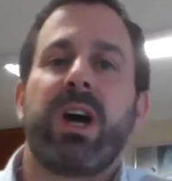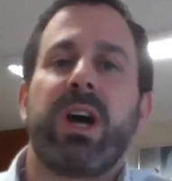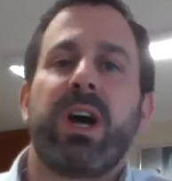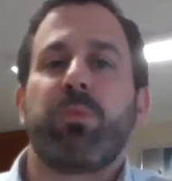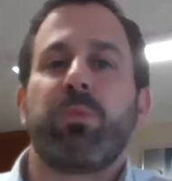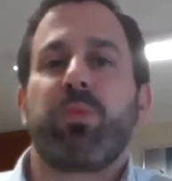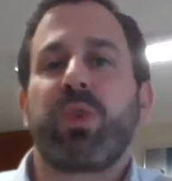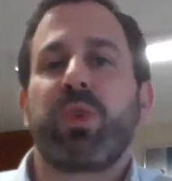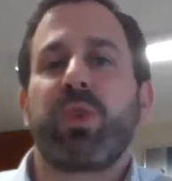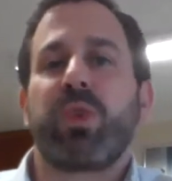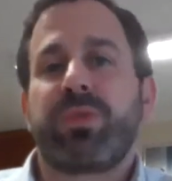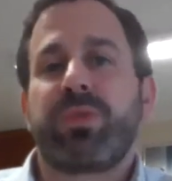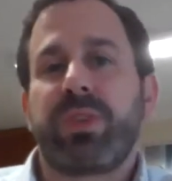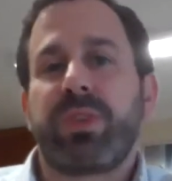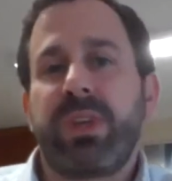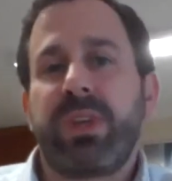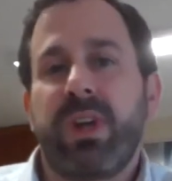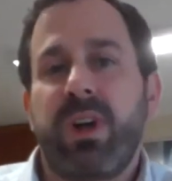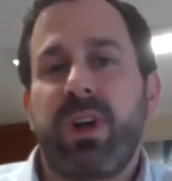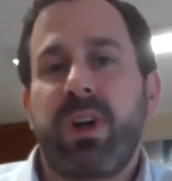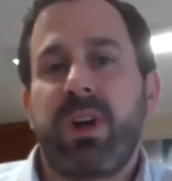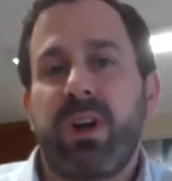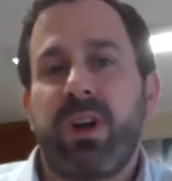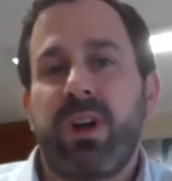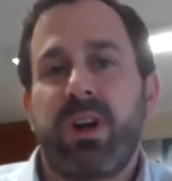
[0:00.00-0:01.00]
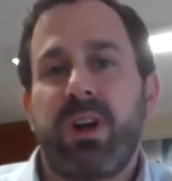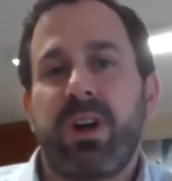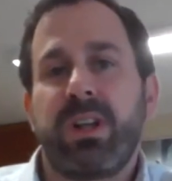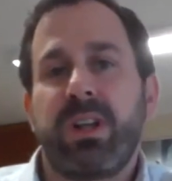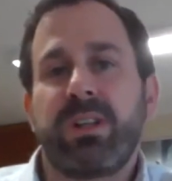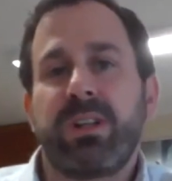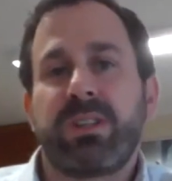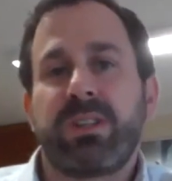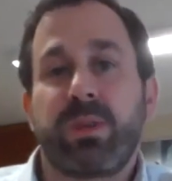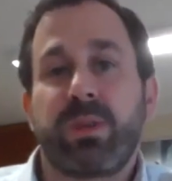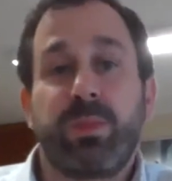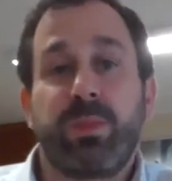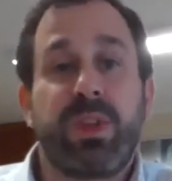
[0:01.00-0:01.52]
Briefly
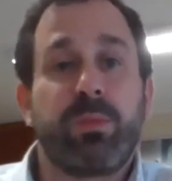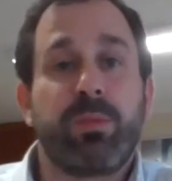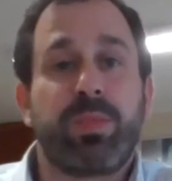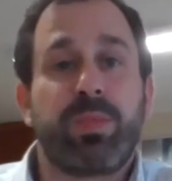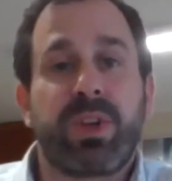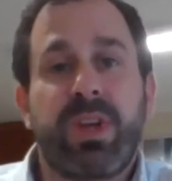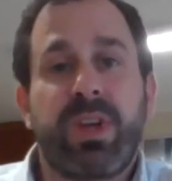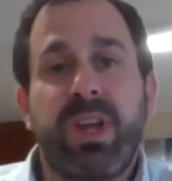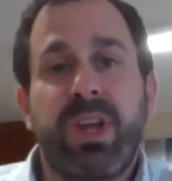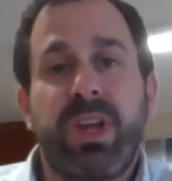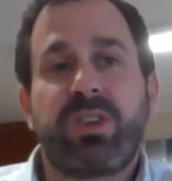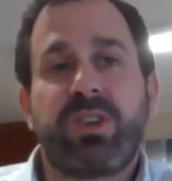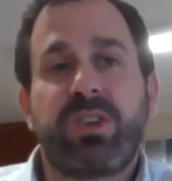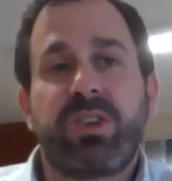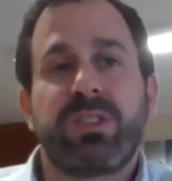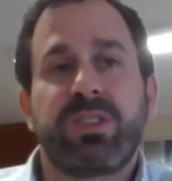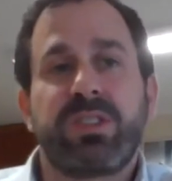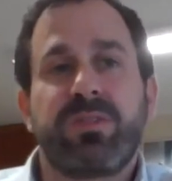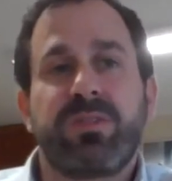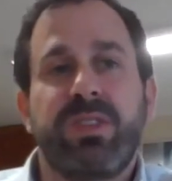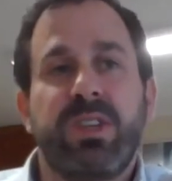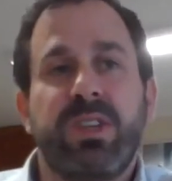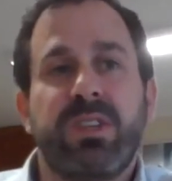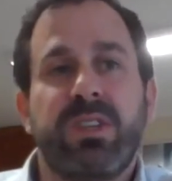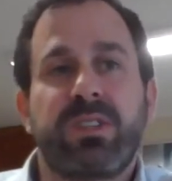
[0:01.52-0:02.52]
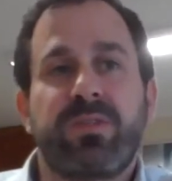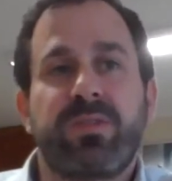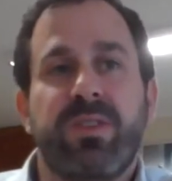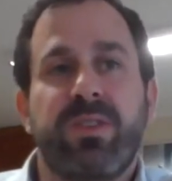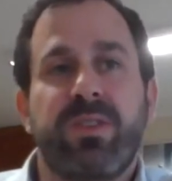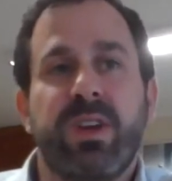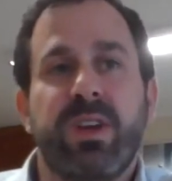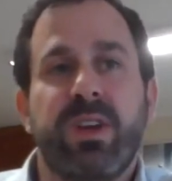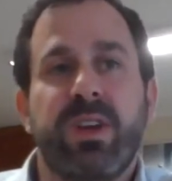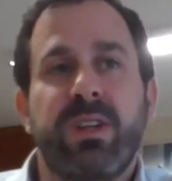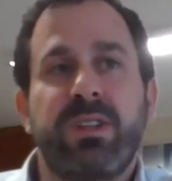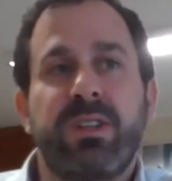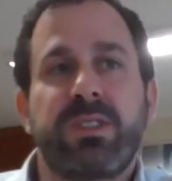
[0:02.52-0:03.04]
on some of the implications of these
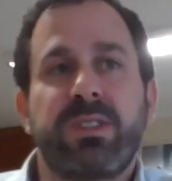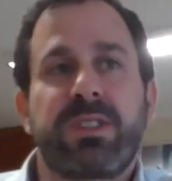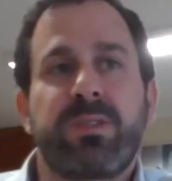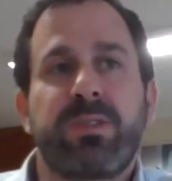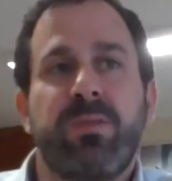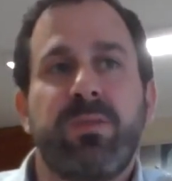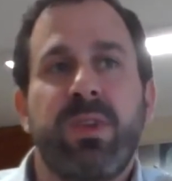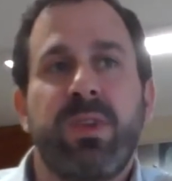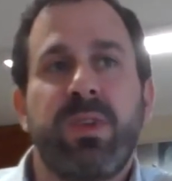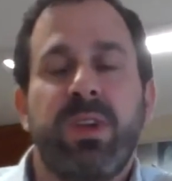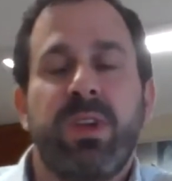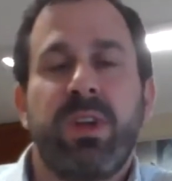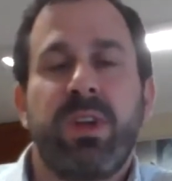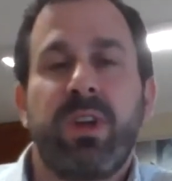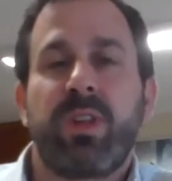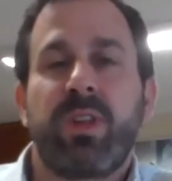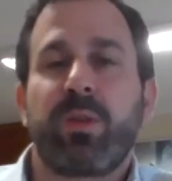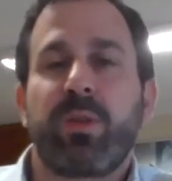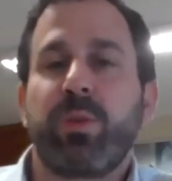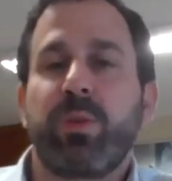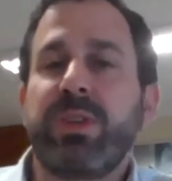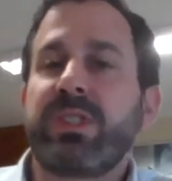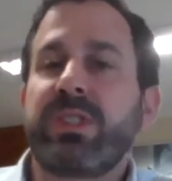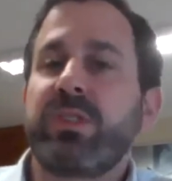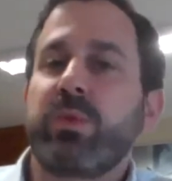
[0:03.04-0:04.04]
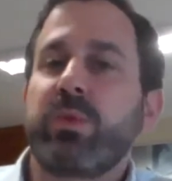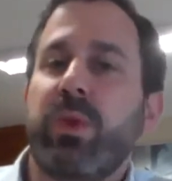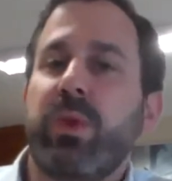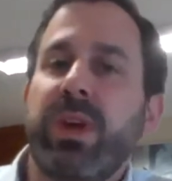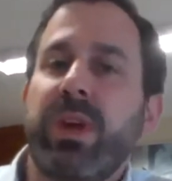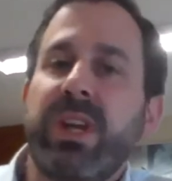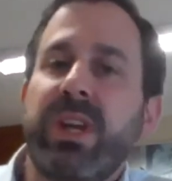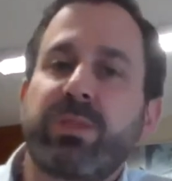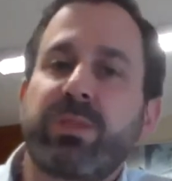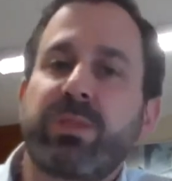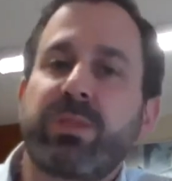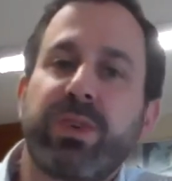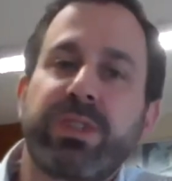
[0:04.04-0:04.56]
findings, you know, the reasons why
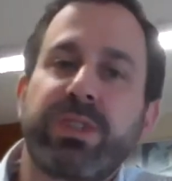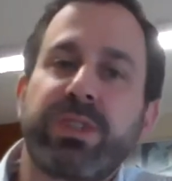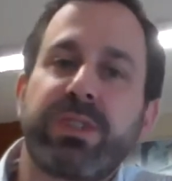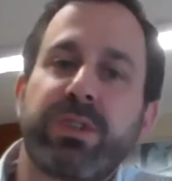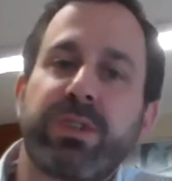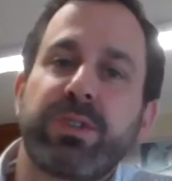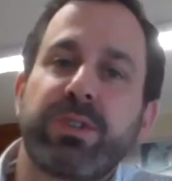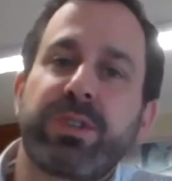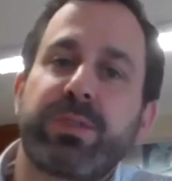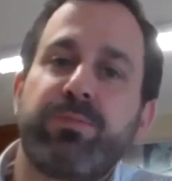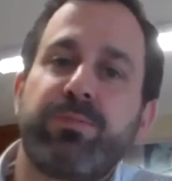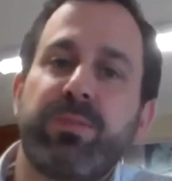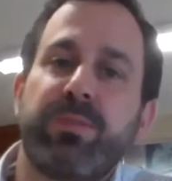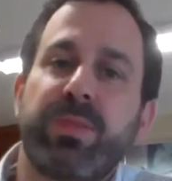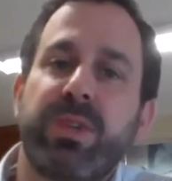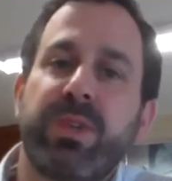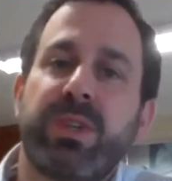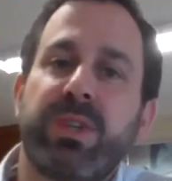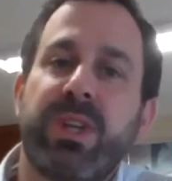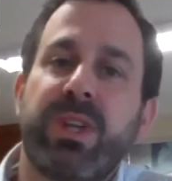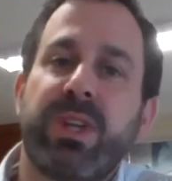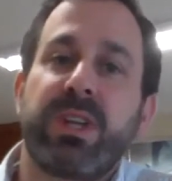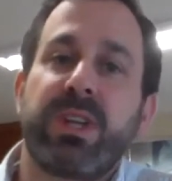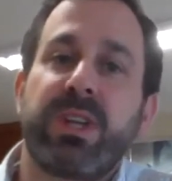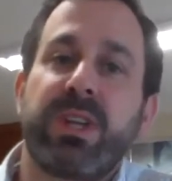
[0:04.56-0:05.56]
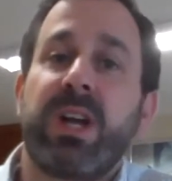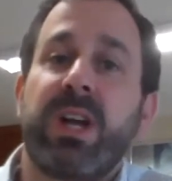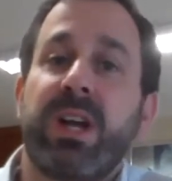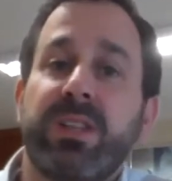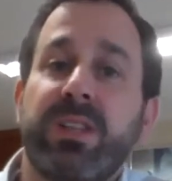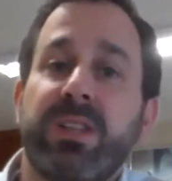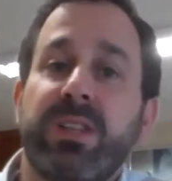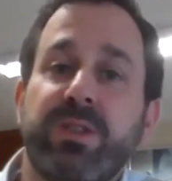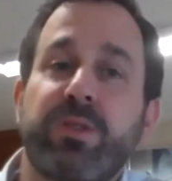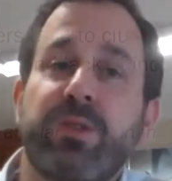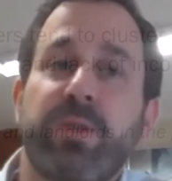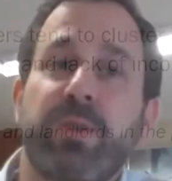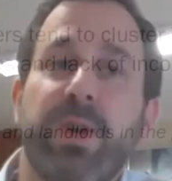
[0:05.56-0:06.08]
ex-prisoners tend to
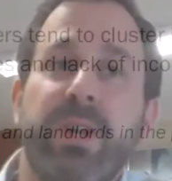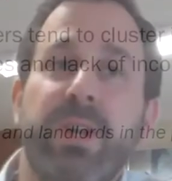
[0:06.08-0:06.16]
concentrate